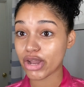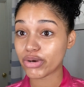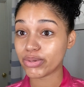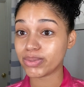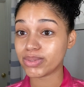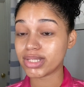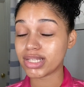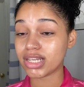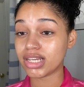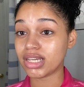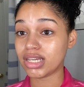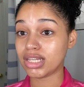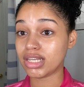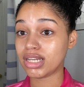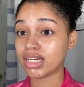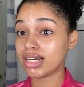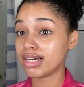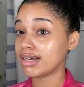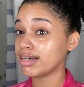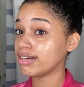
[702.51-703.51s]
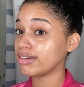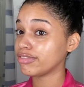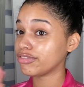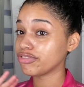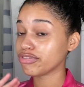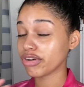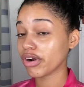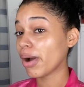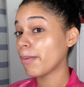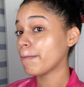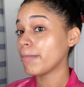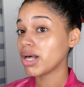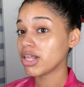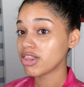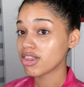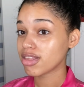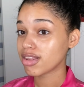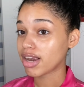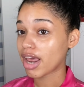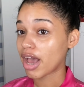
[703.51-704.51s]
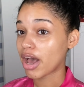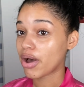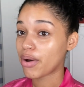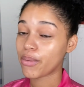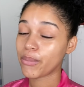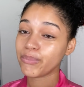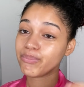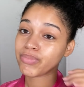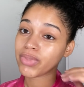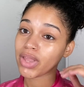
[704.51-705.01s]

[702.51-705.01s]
routine for a month now.